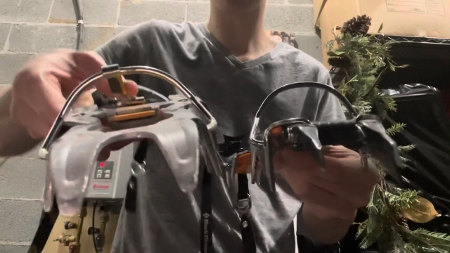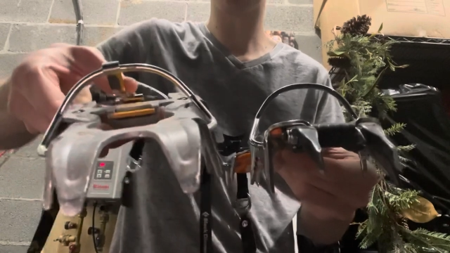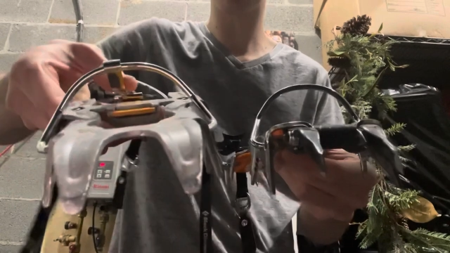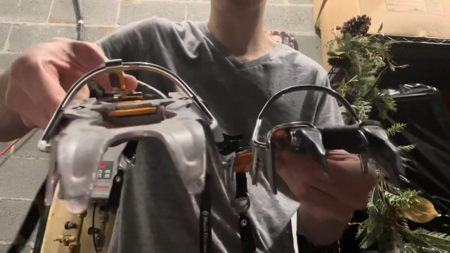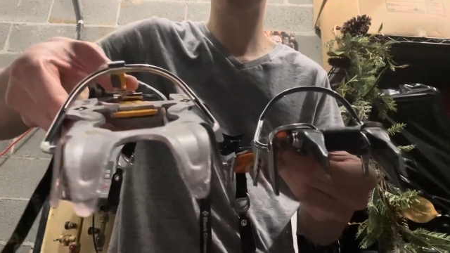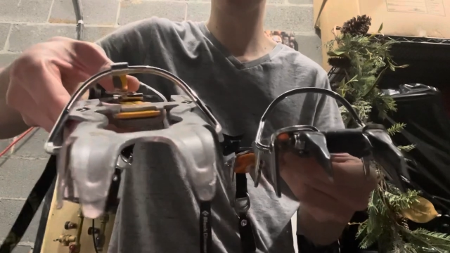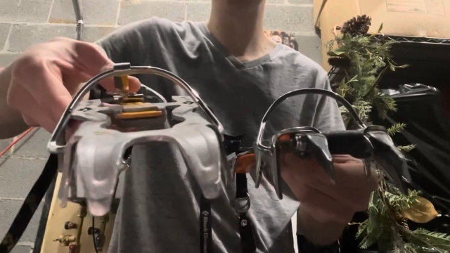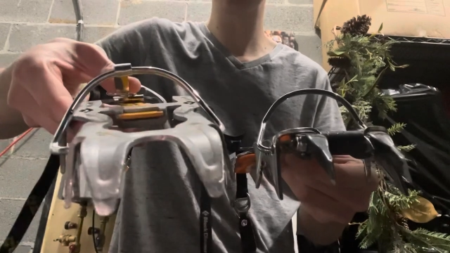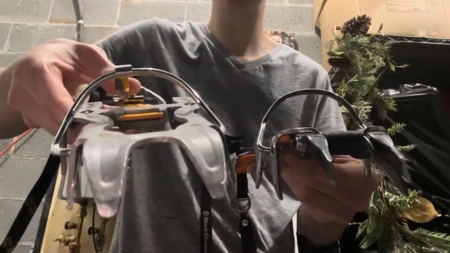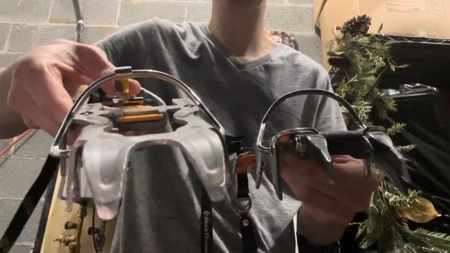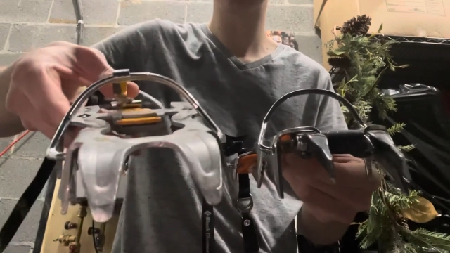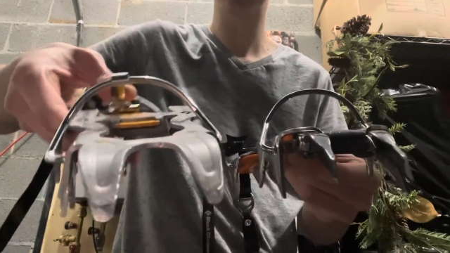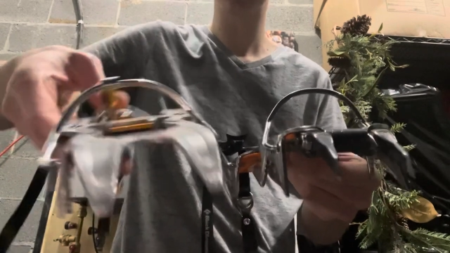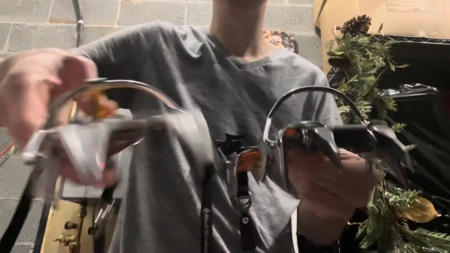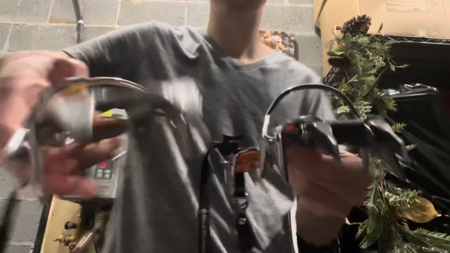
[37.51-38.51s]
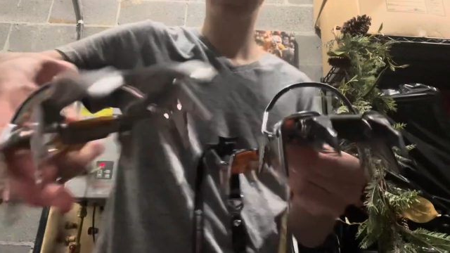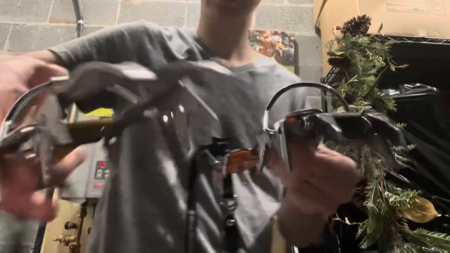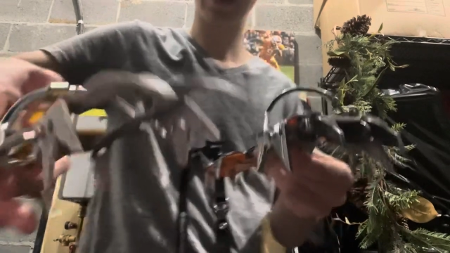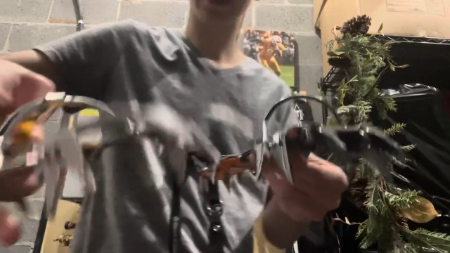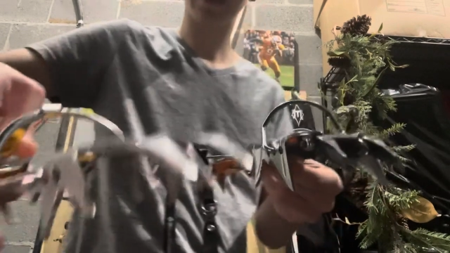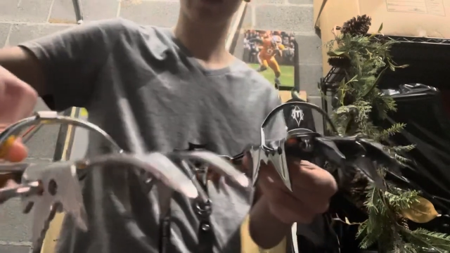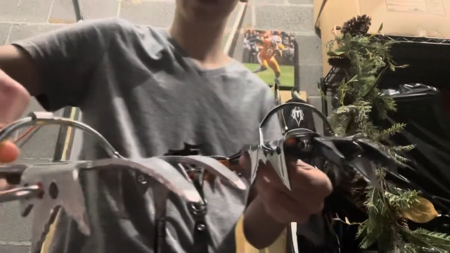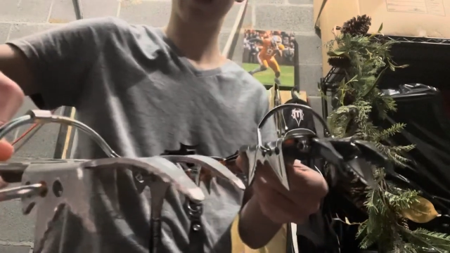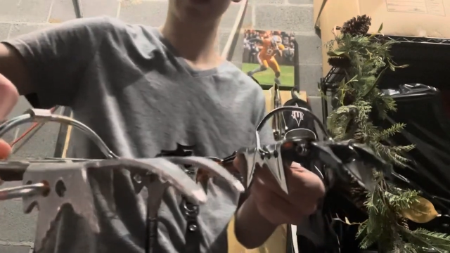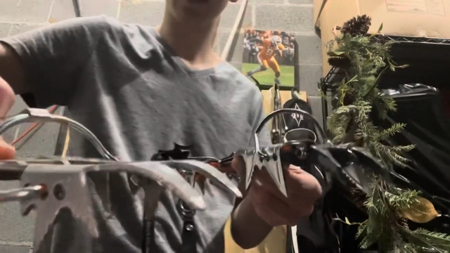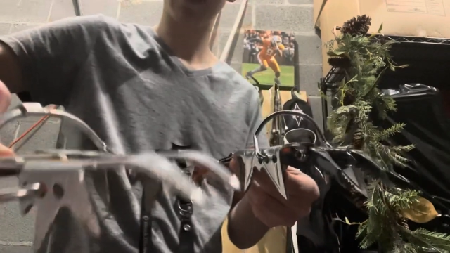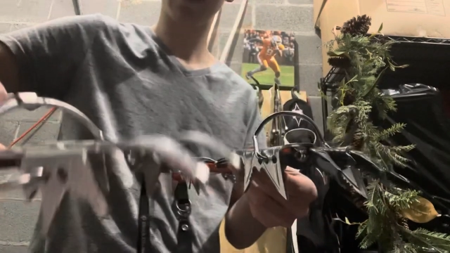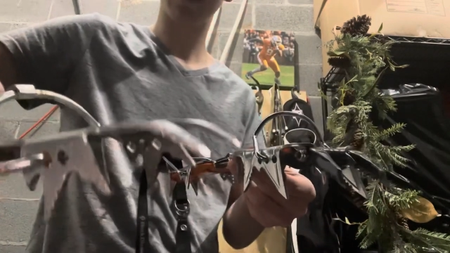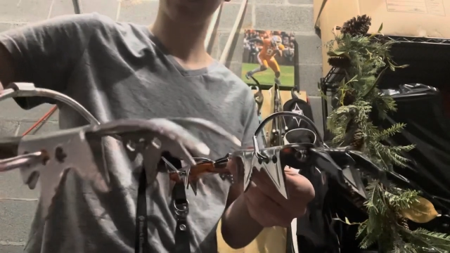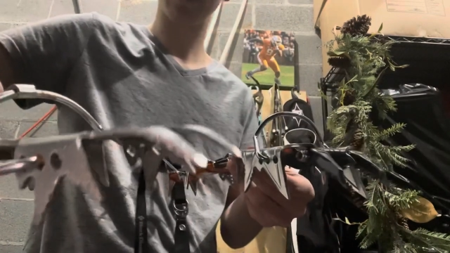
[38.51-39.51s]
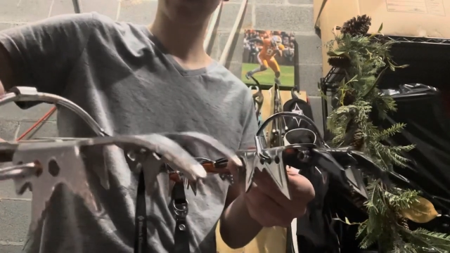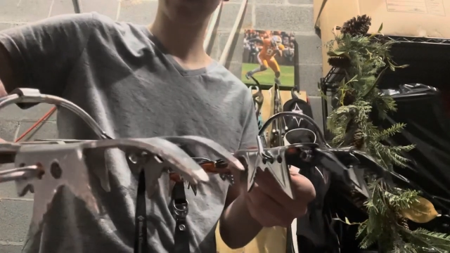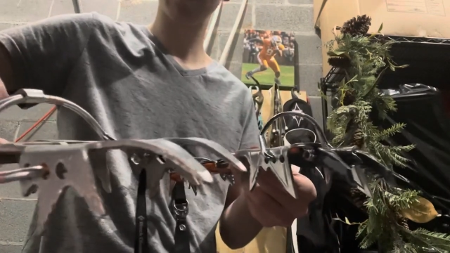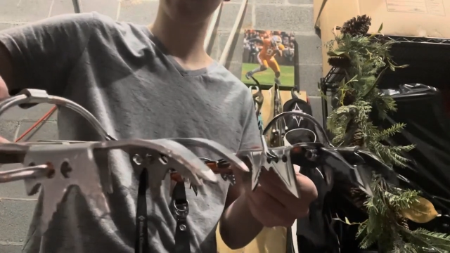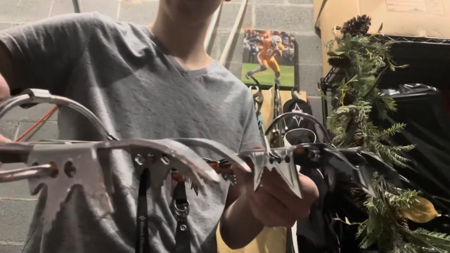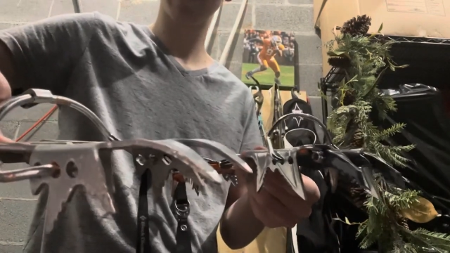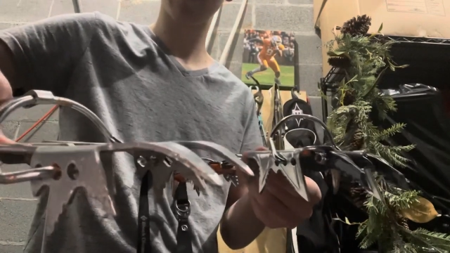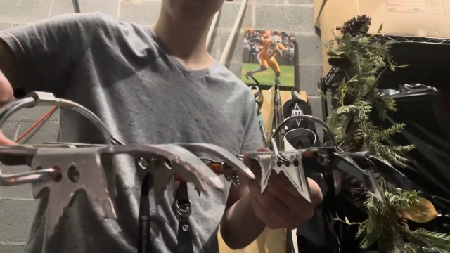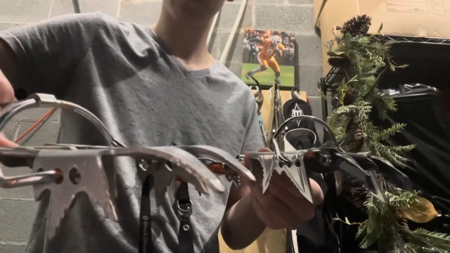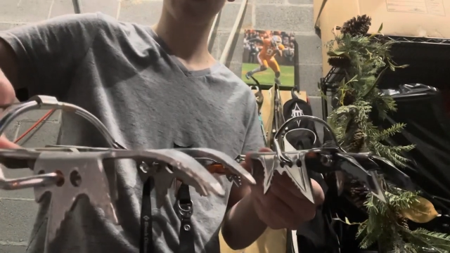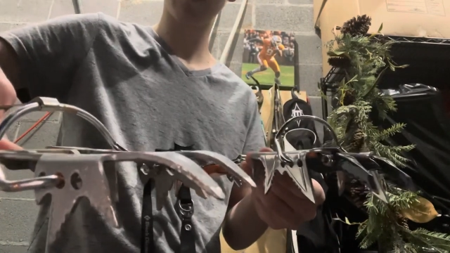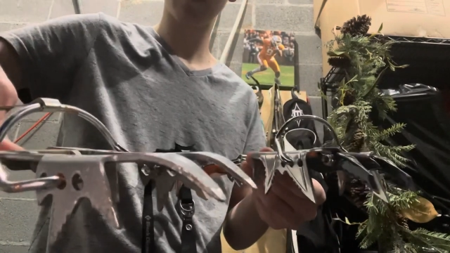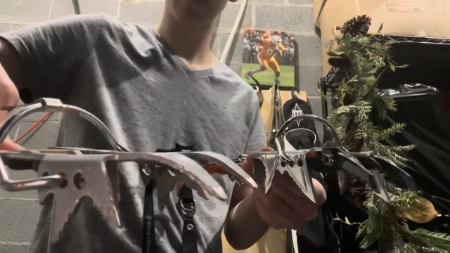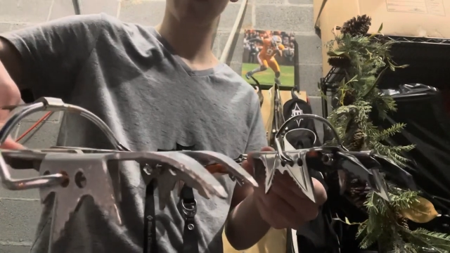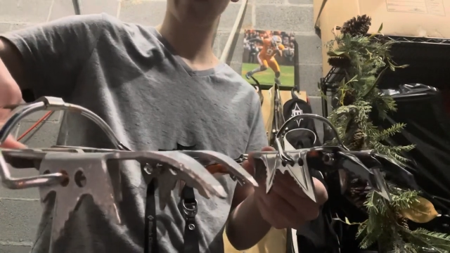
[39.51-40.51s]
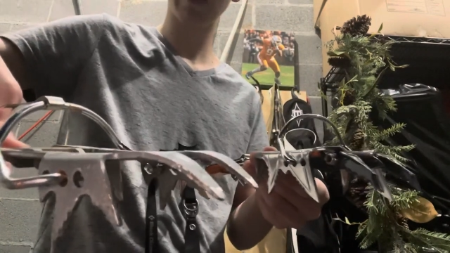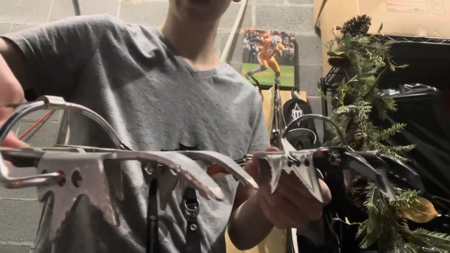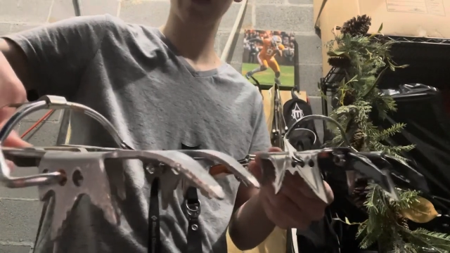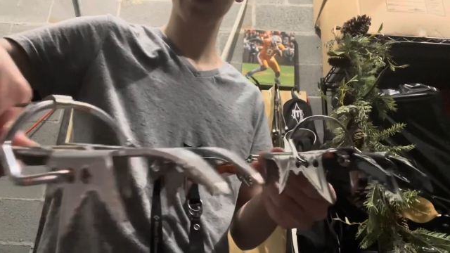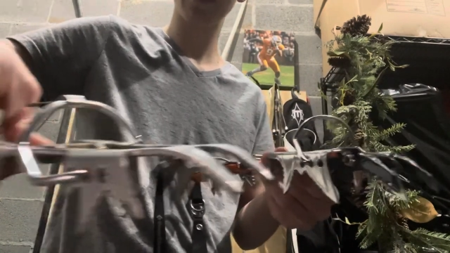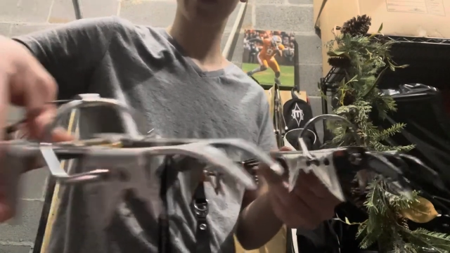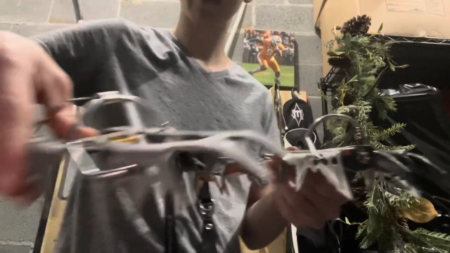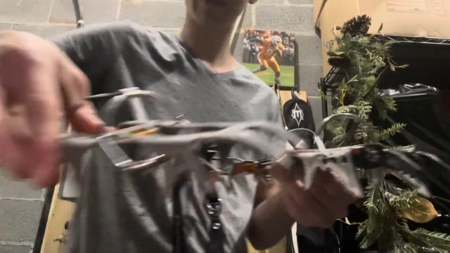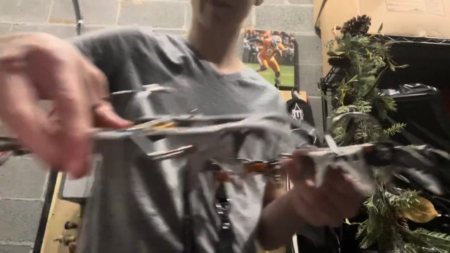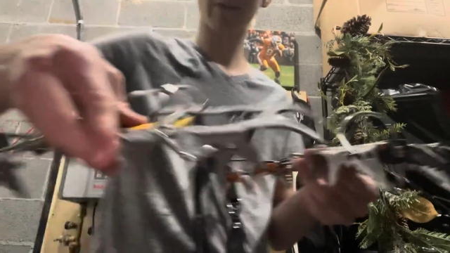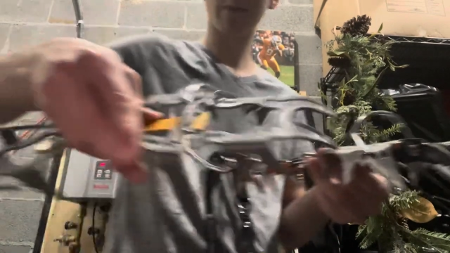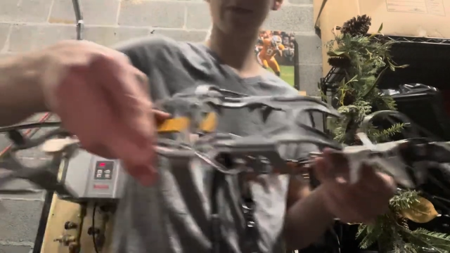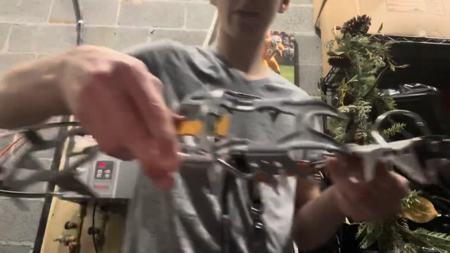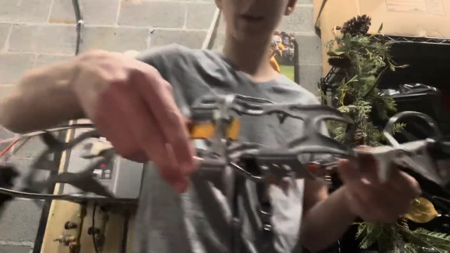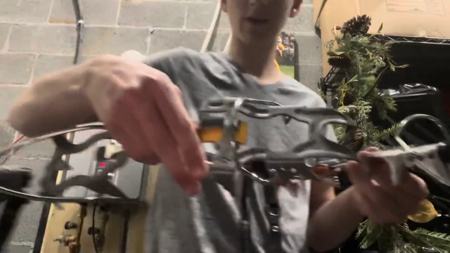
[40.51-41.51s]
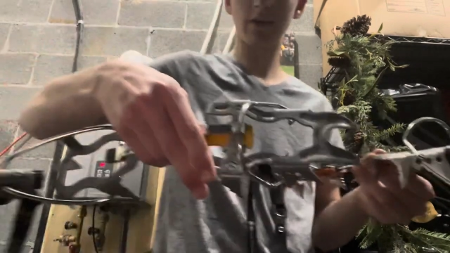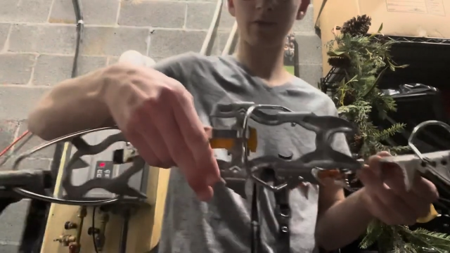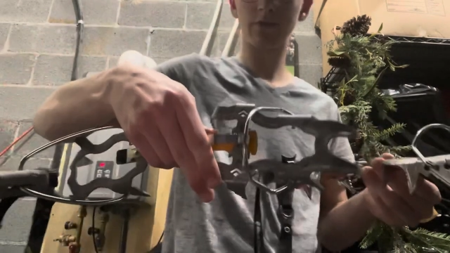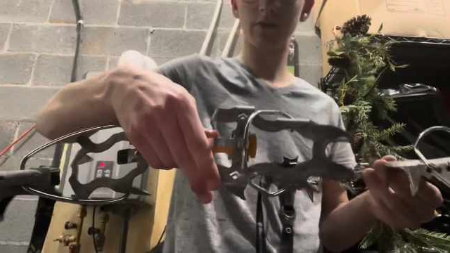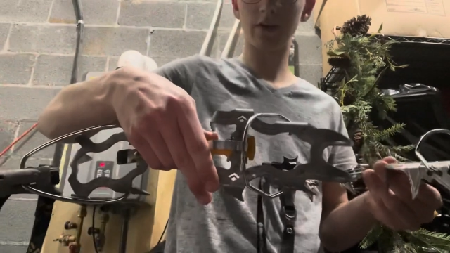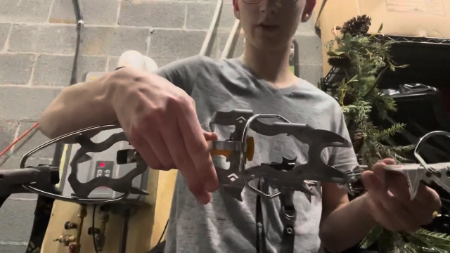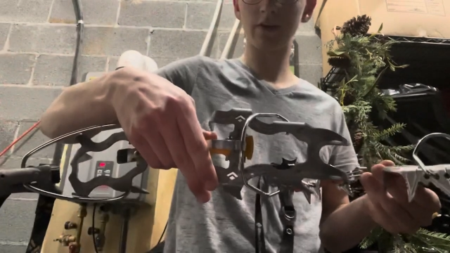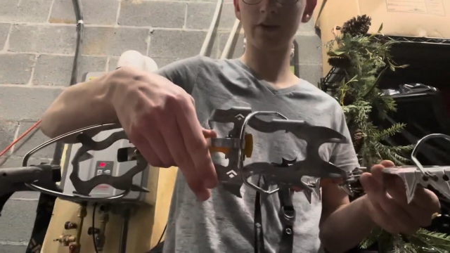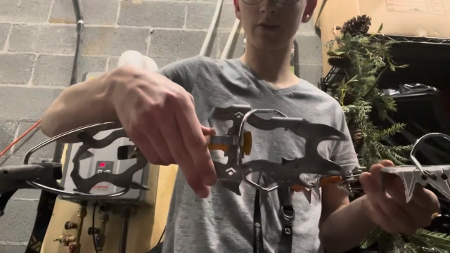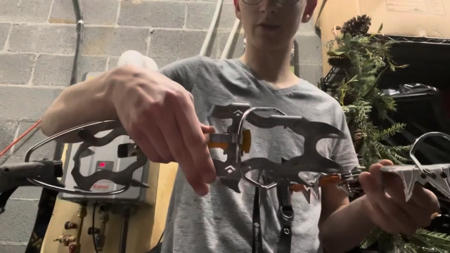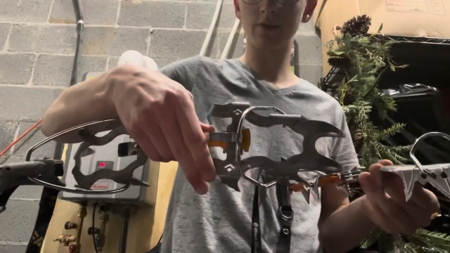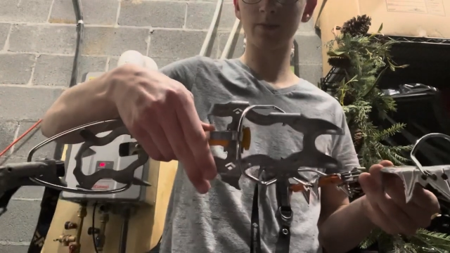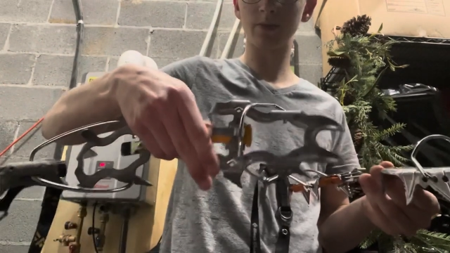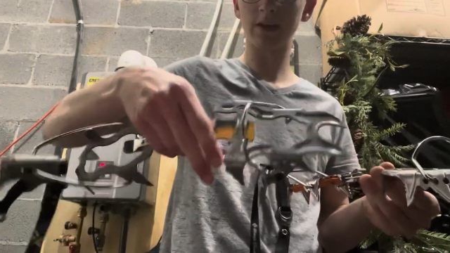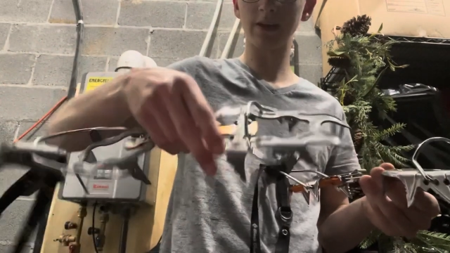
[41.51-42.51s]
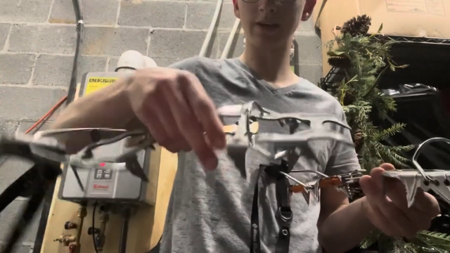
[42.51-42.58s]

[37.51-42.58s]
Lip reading: [unreadable: no face in view]